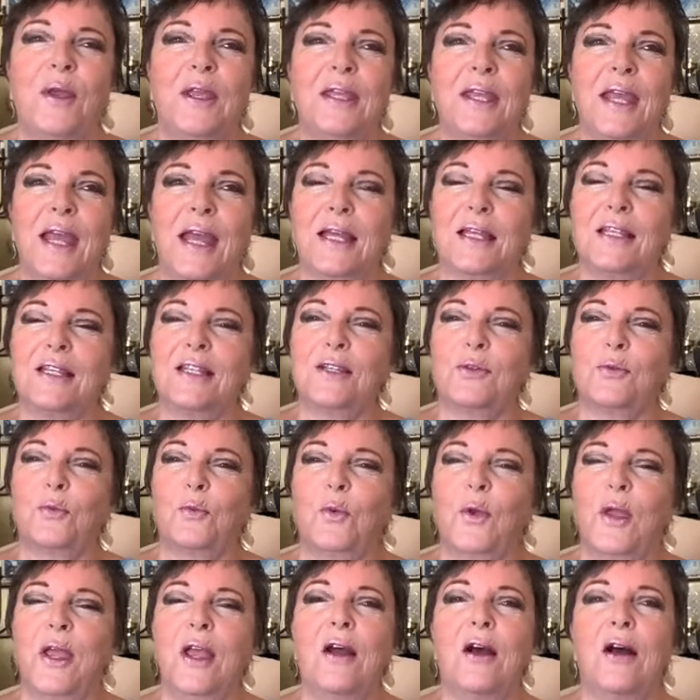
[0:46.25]
Yes,
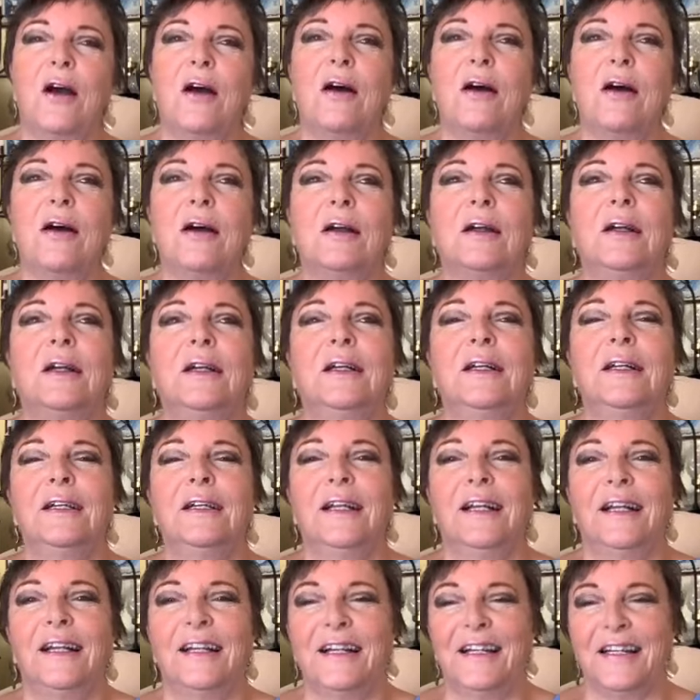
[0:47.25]
we are
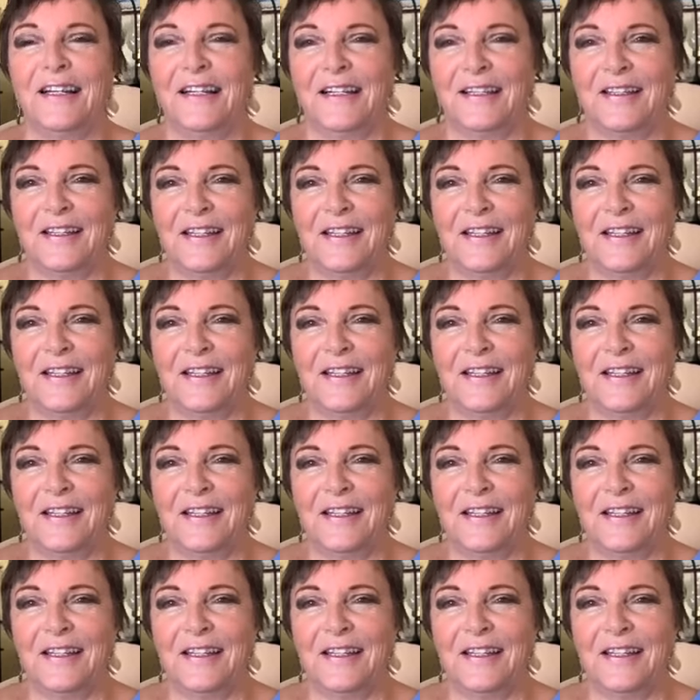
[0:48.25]
uh,